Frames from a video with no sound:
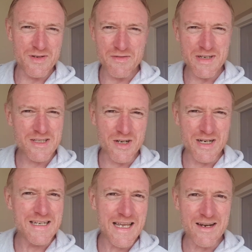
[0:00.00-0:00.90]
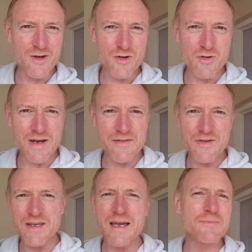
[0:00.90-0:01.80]
lovely kind of liquor
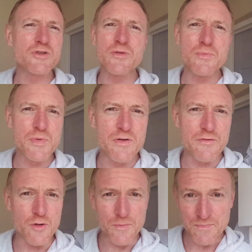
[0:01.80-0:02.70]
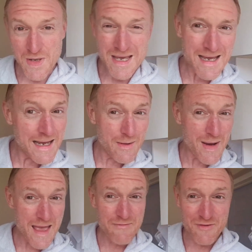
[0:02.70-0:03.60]
gravy, absolutely beautiful.
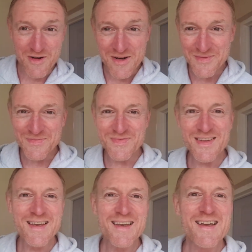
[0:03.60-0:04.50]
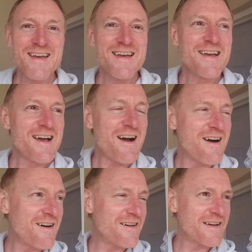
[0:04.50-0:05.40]
However,
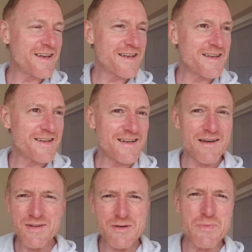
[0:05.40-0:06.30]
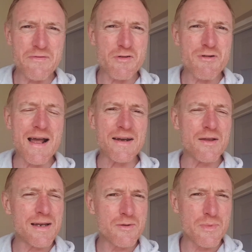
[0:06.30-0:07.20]
I have a little bit of a rant, a
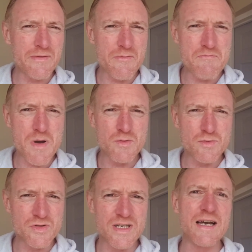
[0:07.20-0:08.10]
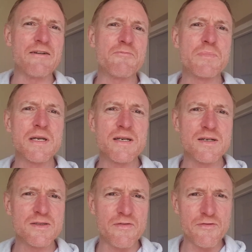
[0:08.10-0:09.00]
little bit of a moan to have,
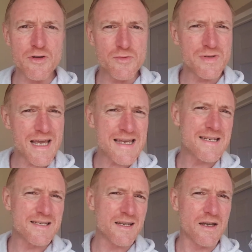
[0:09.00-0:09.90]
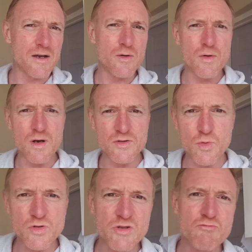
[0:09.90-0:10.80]
because a few days ago, I was
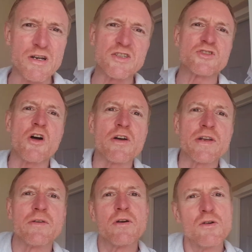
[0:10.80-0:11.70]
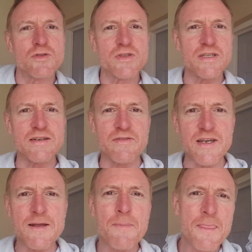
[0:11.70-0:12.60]
watching Rick Stein on
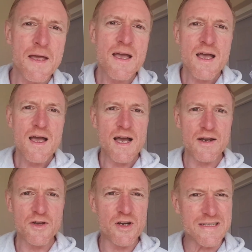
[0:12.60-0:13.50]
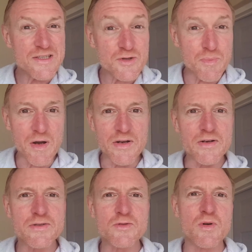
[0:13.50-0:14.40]
TV, and I got
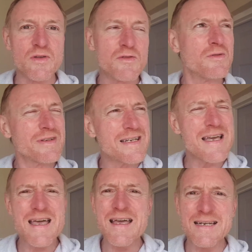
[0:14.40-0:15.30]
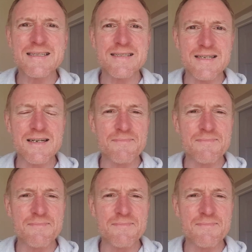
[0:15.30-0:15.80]
inspired, so I thought, yeah, let's